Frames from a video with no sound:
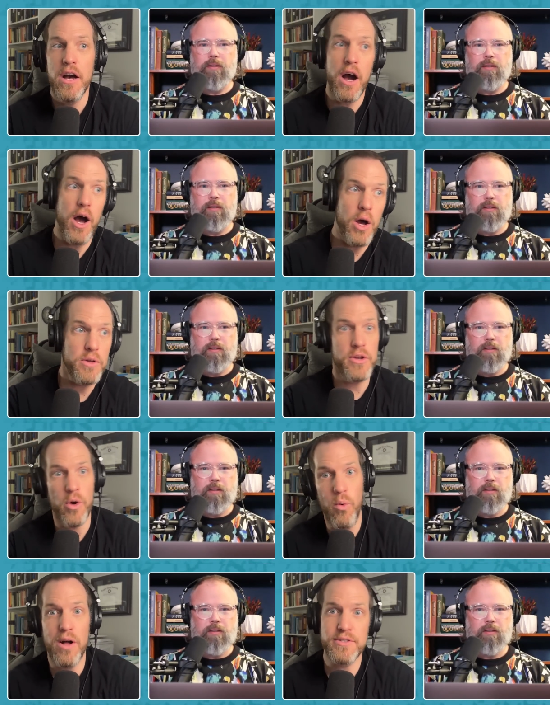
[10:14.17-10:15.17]
Speaker 1: uh, you
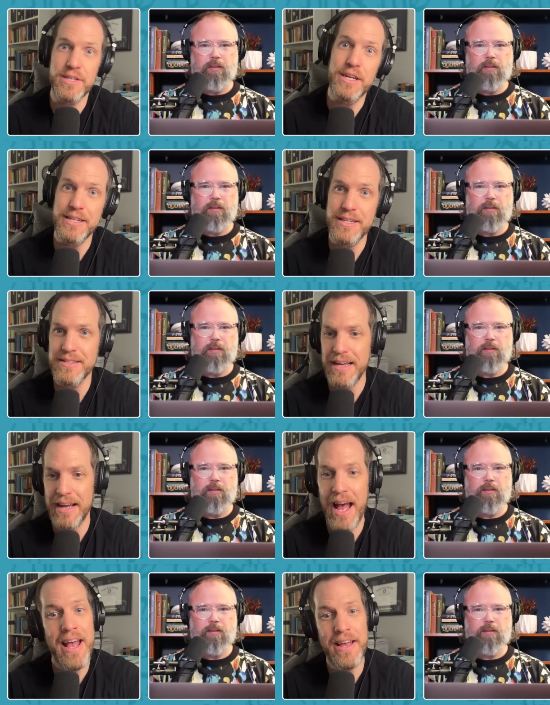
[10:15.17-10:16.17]
know, waltzing in to
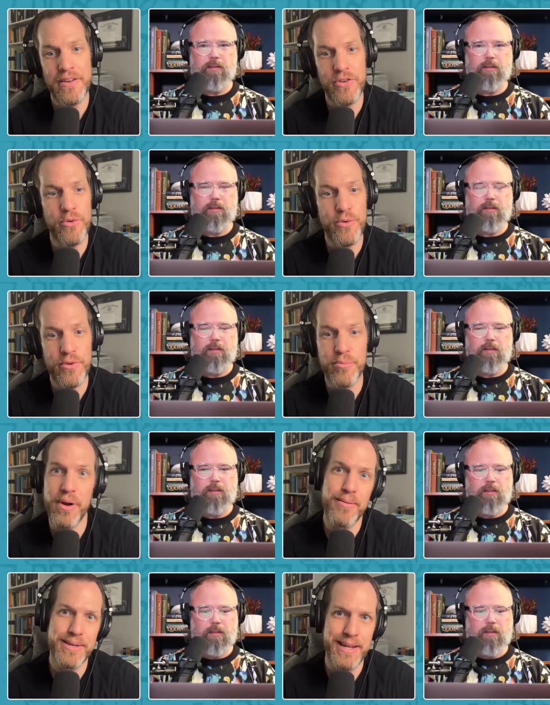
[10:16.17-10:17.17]
say, hey, you should
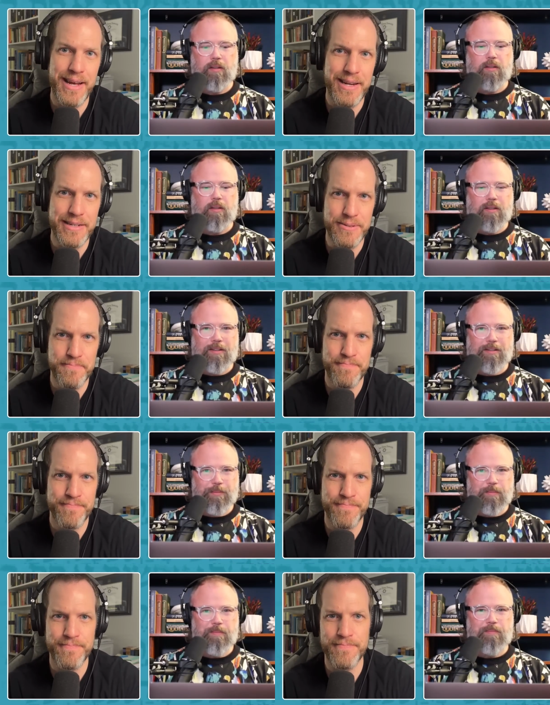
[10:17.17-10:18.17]
probably get out of here.
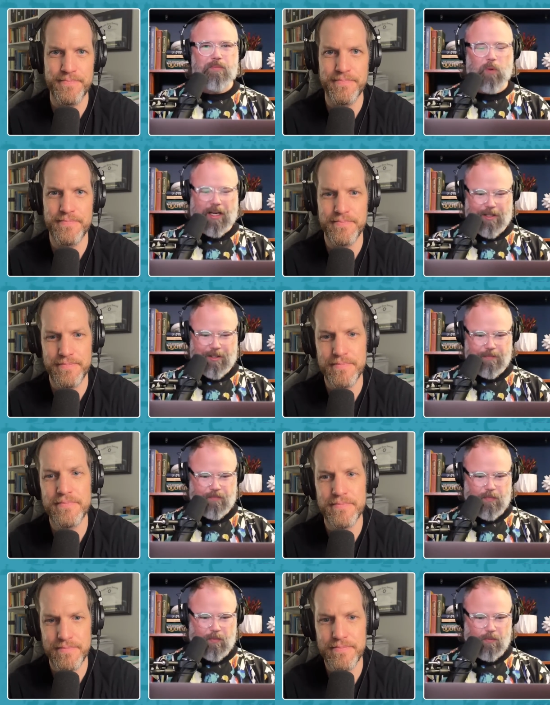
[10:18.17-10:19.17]
Right.
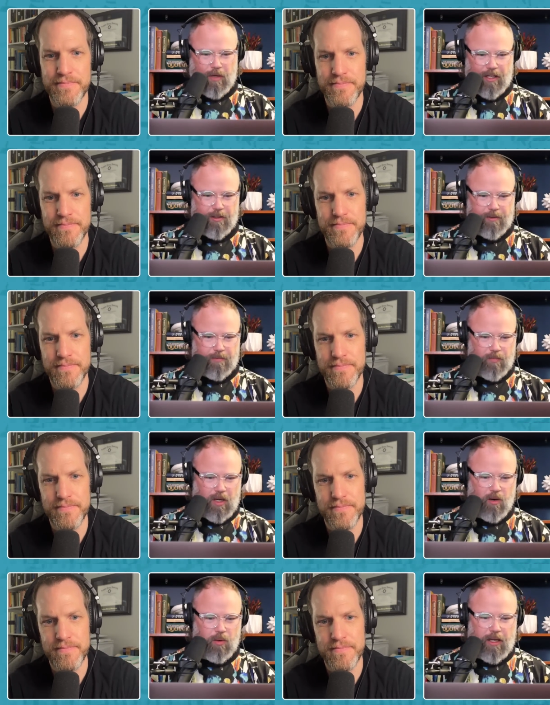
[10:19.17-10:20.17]
Right.
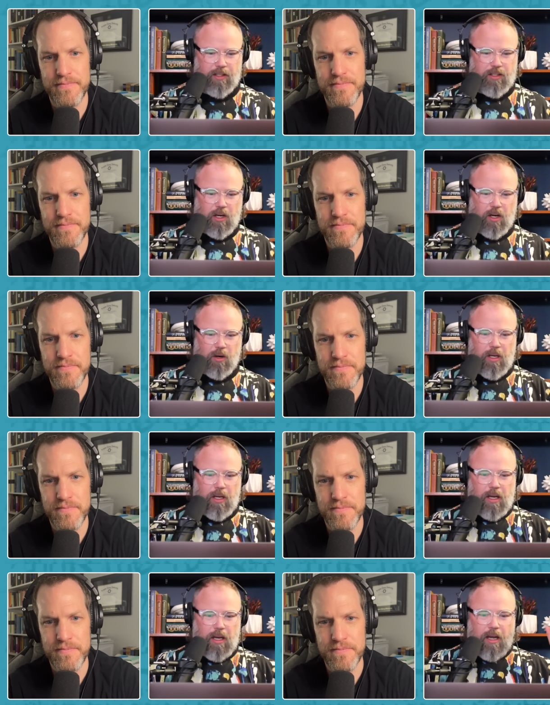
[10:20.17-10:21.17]
Speaker 2: Okay. So
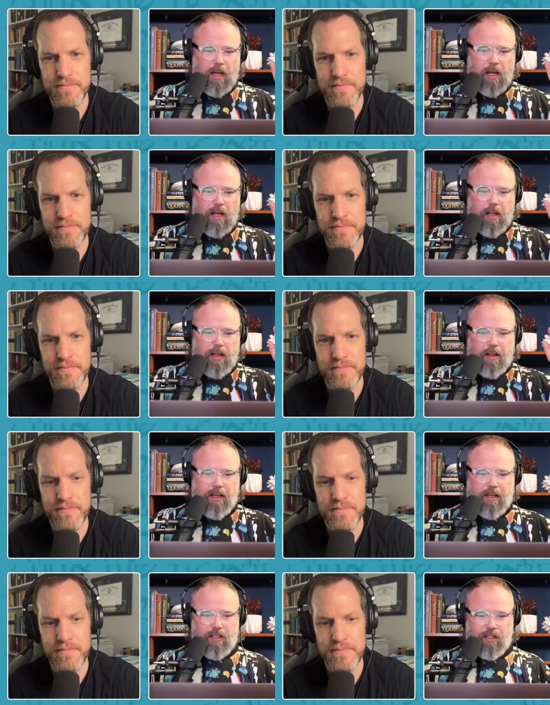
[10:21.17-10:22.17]

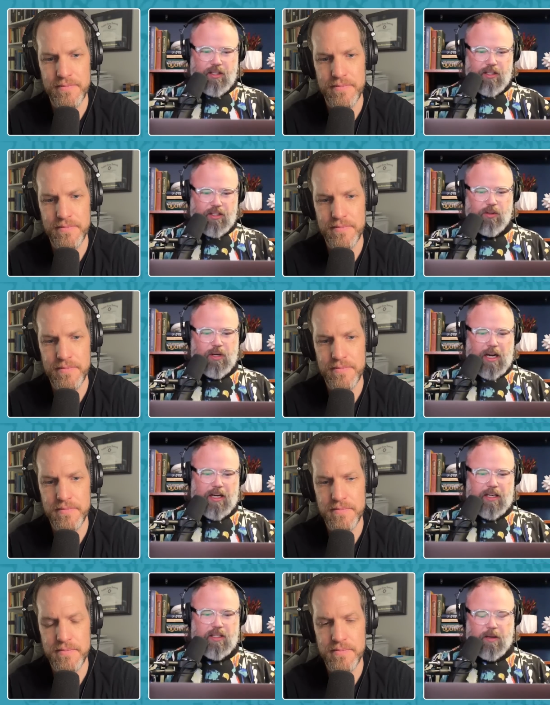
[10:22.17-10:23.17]
these these two
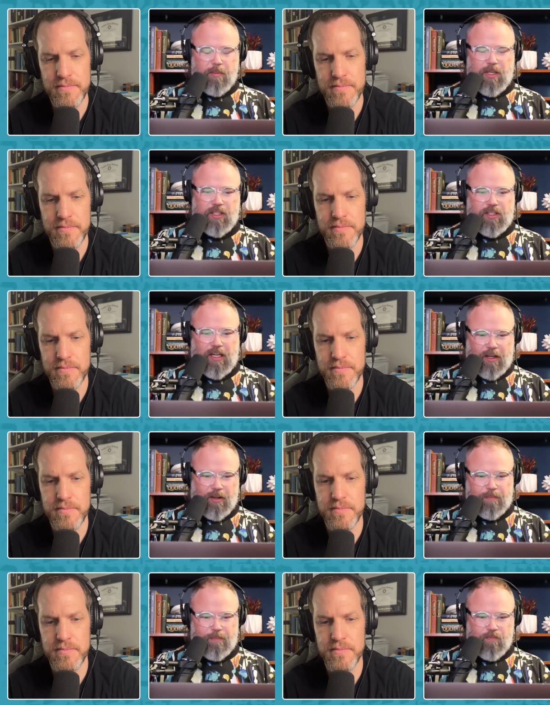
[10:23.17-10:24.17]
guys come into
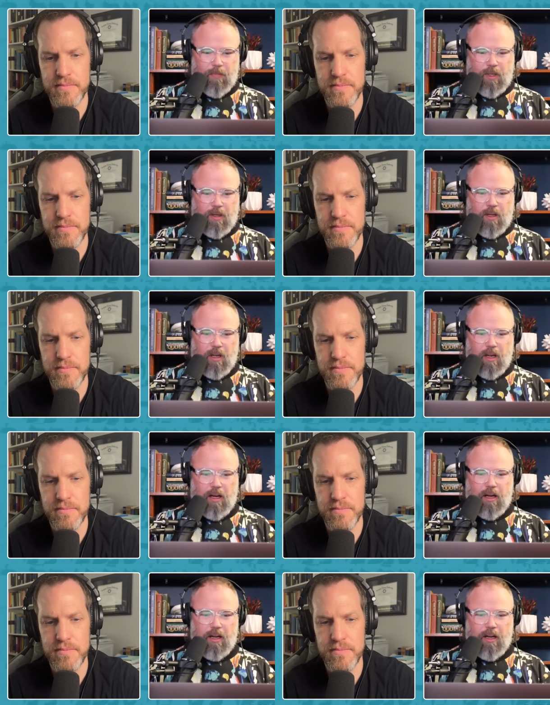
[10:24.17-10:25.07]
town. Uh,